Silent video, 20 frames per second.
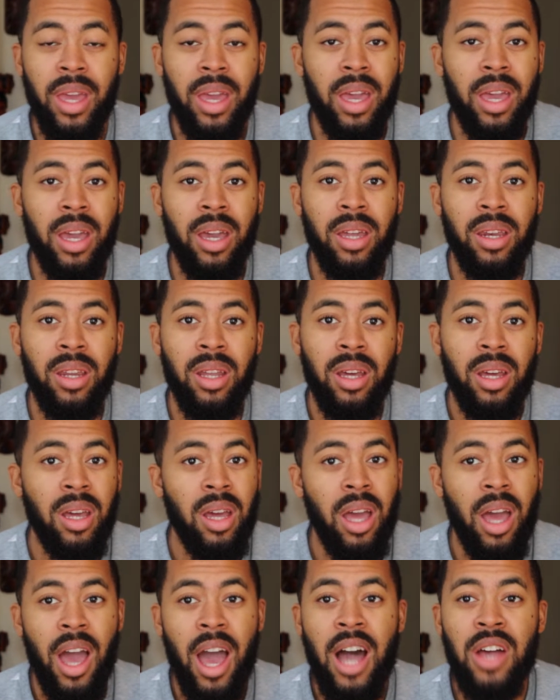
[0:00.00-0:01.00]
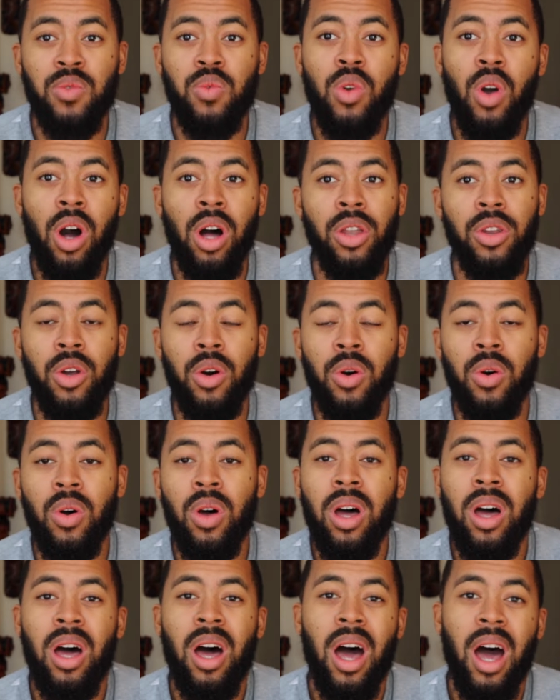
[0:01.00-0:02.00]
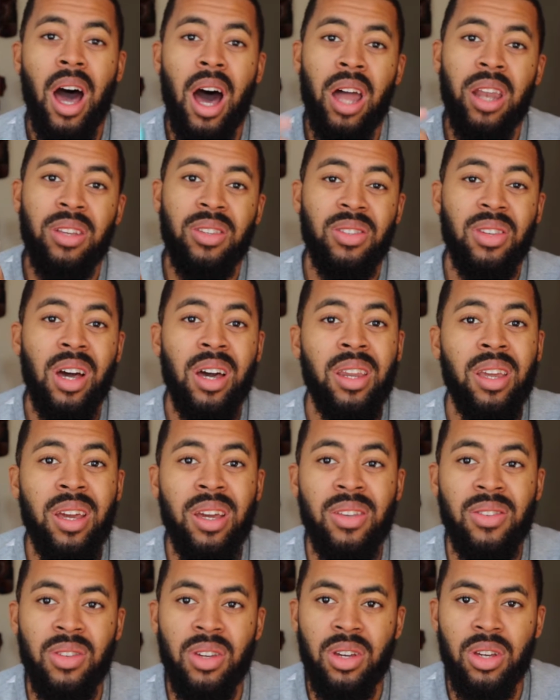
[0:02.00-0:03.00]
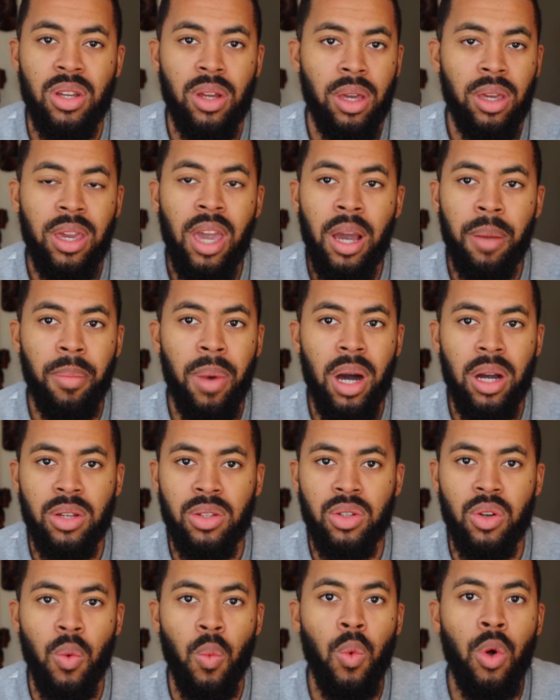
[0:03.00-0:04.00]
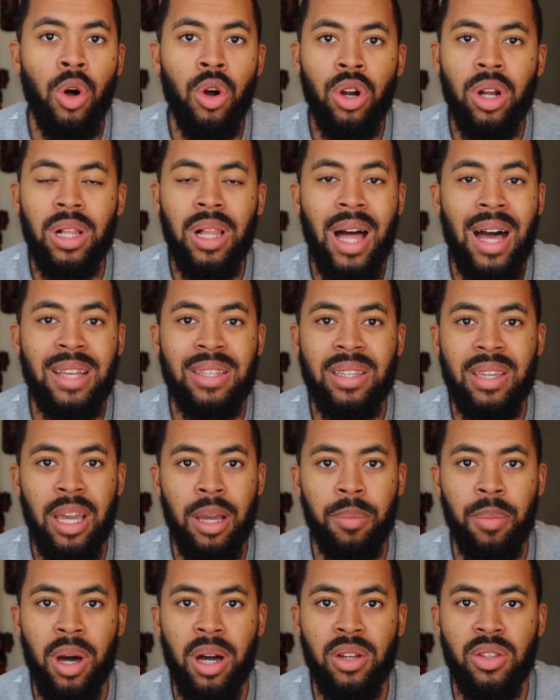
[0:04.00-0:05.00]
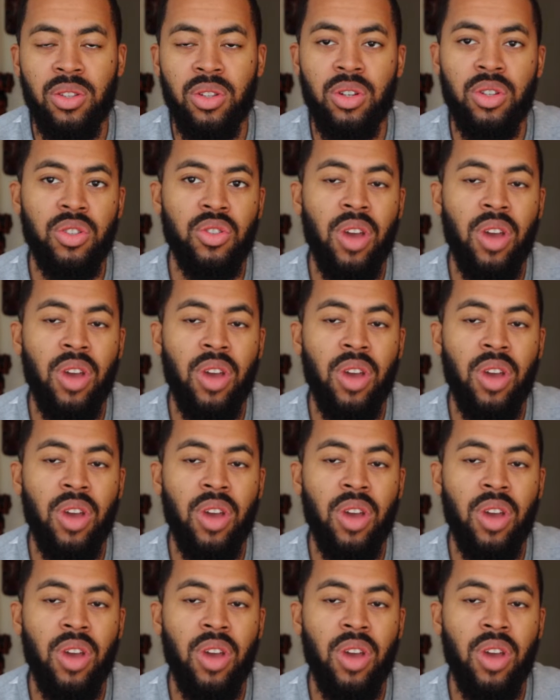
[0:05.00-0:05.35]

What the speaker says: And as we all know, Adesanya is a kickboxer, world-class kickboxer.